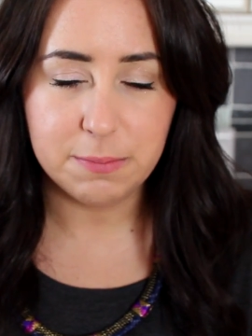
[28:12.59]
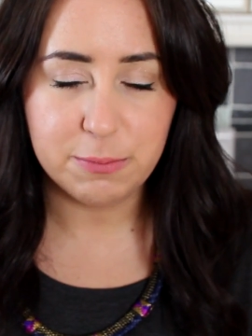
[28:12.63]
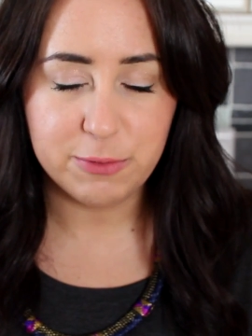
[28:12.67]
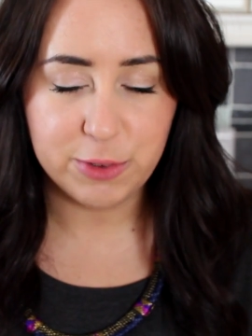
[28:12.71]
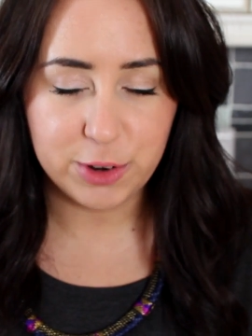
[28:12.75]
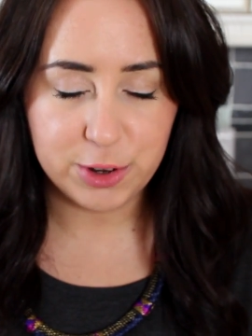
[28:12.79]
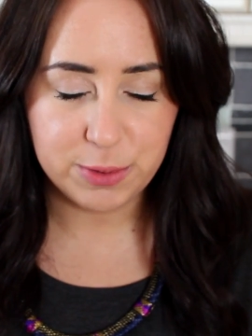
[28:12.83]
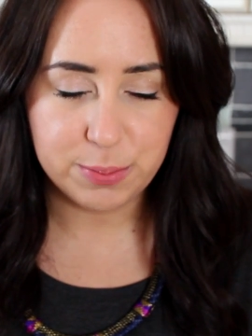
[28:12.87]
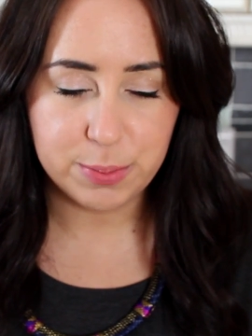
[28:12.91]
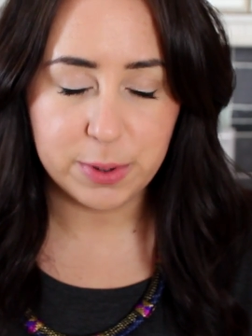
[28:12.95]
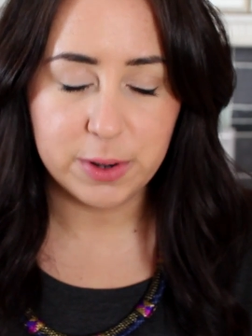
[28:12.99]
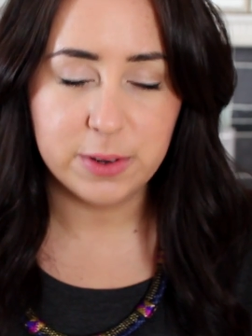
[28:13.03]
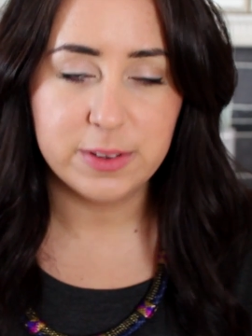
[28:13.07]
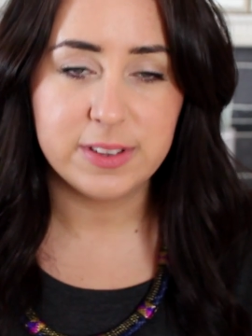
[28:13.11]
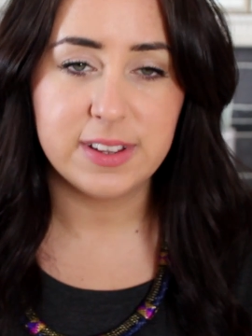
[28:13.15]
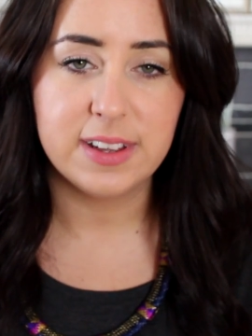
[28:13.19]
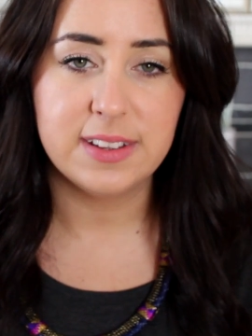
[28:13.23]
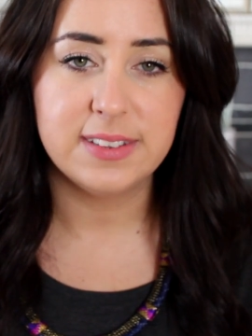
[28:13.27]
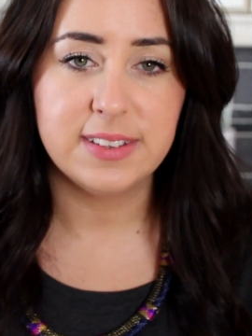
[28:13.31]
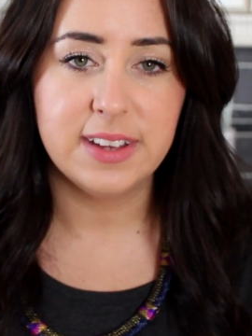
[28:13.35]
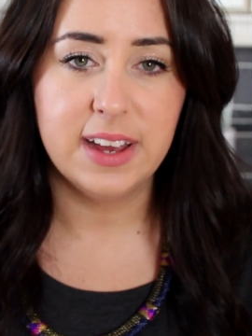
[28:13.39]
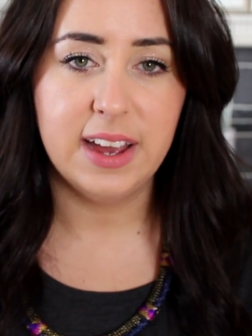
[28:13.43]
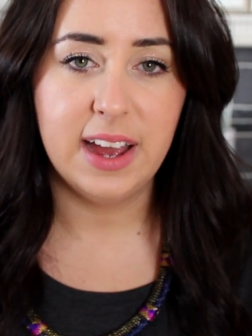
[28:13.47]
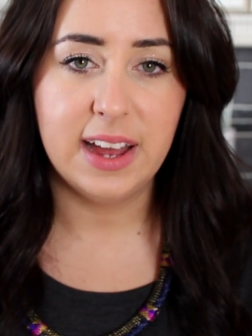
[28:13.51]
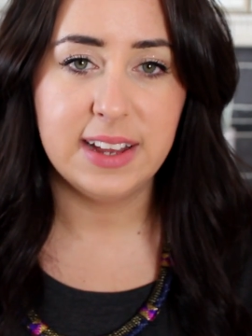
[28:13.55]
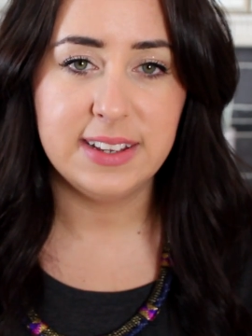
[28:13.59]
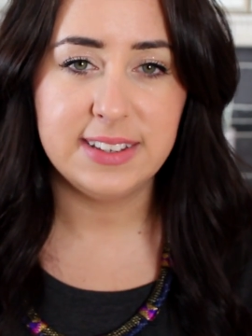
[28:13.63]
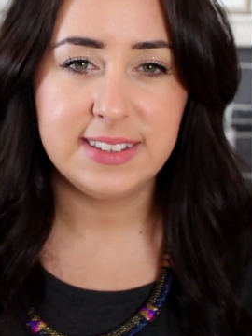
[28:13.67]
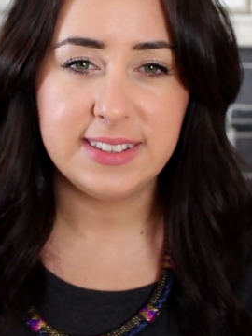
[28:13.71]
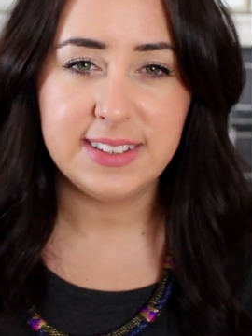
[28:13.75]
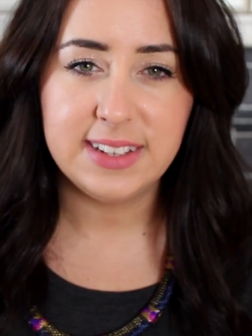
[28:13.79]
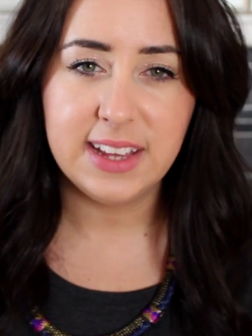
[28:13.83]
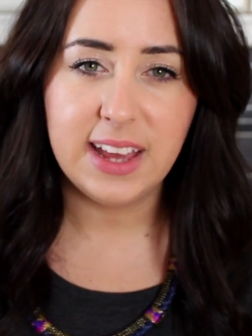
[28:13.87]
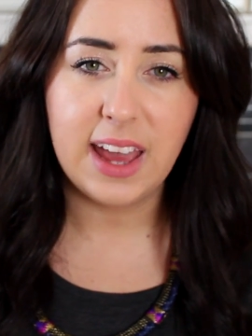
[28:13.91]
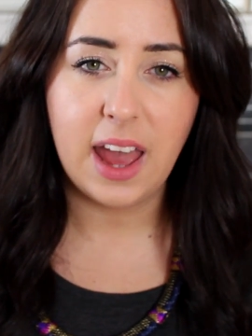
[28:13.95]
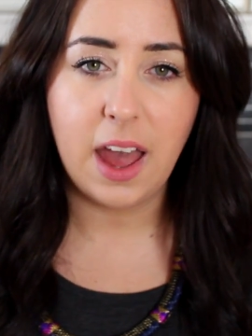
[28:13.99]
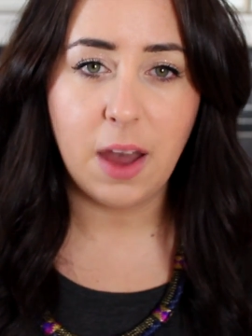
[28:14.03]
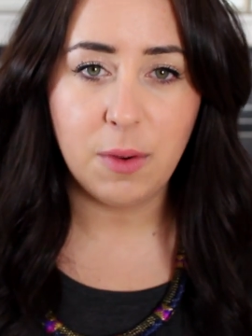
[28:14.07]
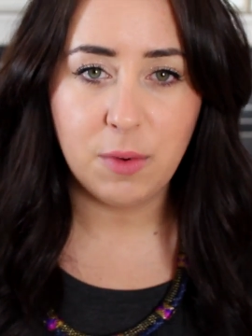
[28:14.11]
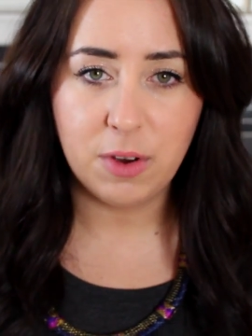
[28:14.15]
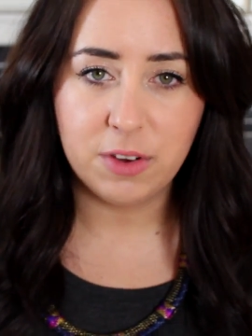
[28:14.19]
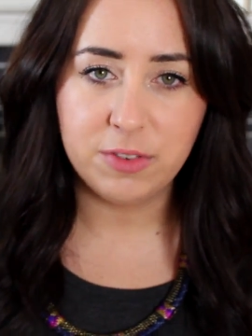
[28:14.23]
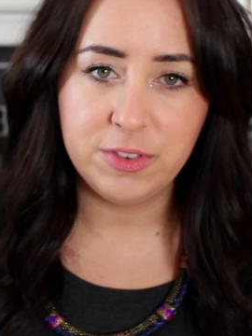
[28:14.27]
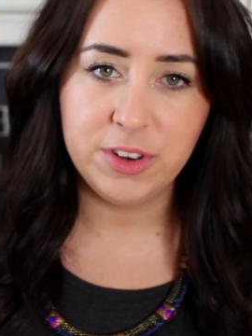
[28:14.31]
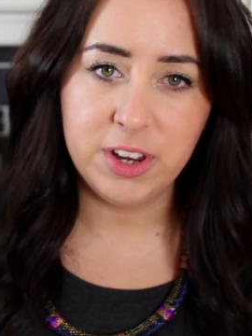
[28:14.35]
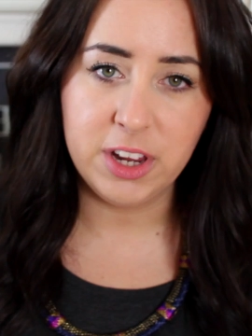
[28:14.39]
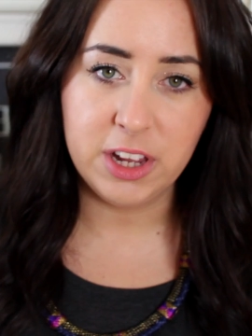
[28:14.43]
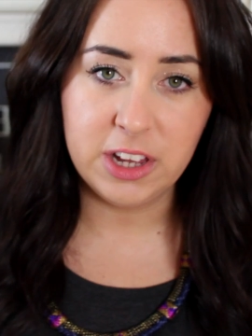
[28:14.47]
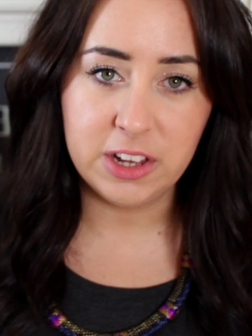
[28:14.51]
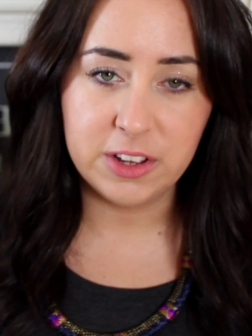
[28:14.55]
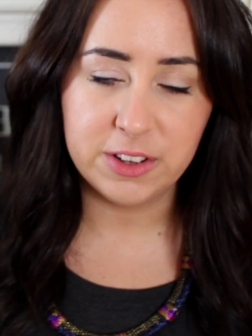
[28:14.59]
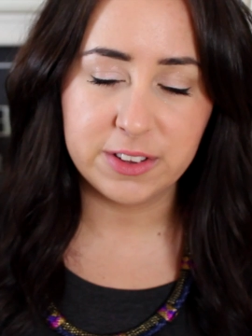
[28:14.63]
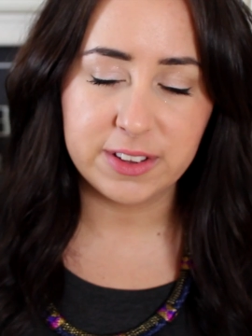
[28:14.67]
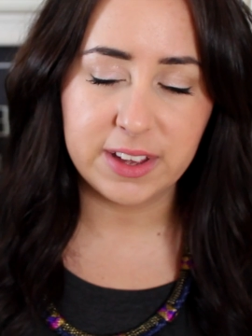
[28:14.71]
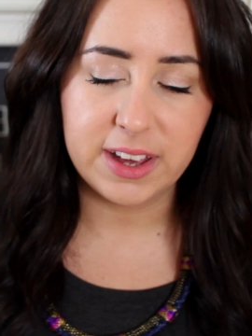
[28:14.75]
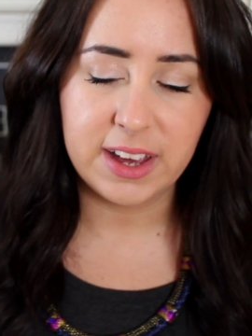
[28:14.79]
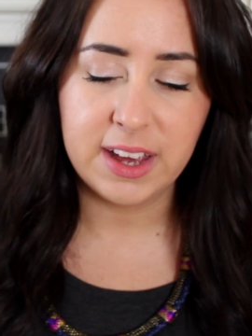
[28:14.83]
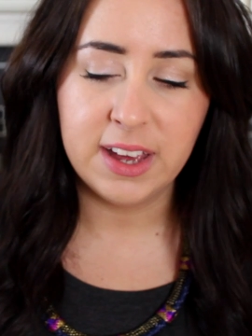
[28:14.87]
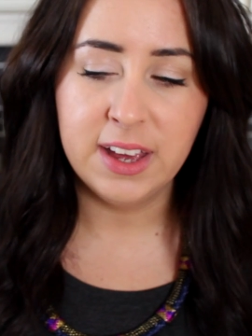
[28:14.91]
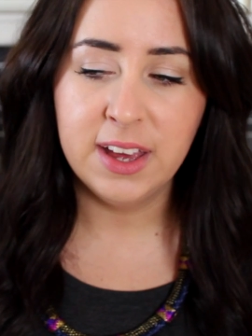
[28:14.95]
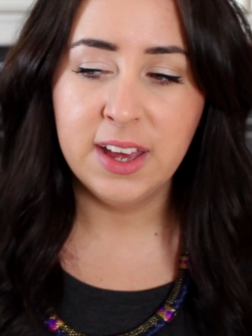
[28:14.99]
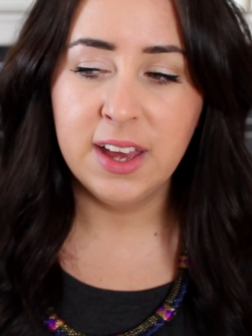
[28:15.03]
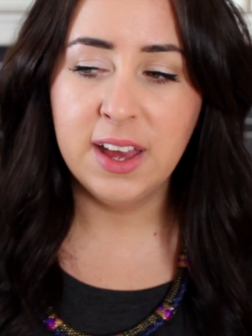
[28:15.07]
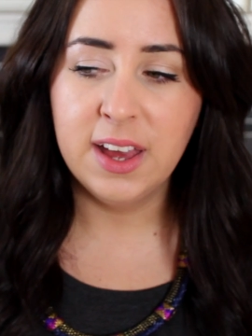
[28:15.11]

food processor and see how often you use it.